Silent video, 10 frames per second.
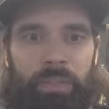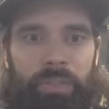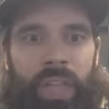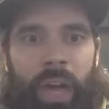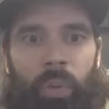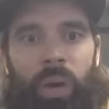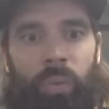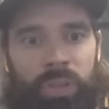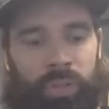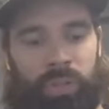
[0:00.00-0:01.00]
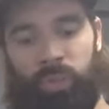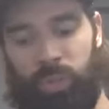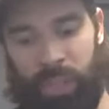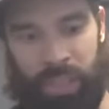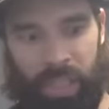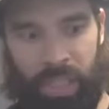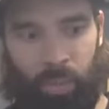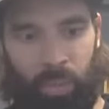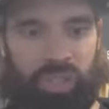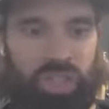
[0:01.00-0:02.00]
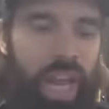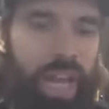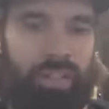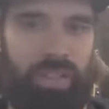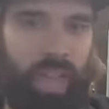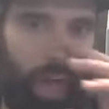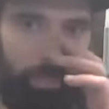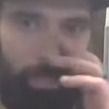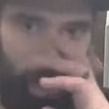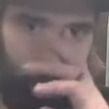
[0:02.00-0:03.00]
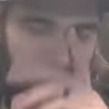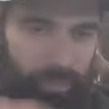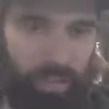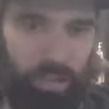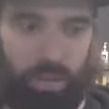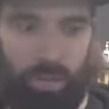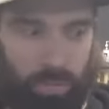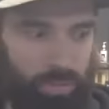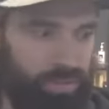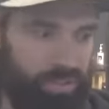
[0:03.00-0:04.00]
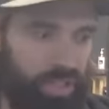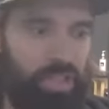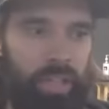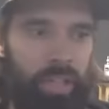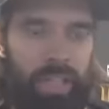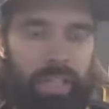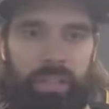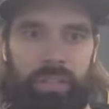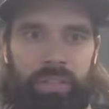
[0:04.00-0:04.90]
So now what we do is we change that by having you sit on a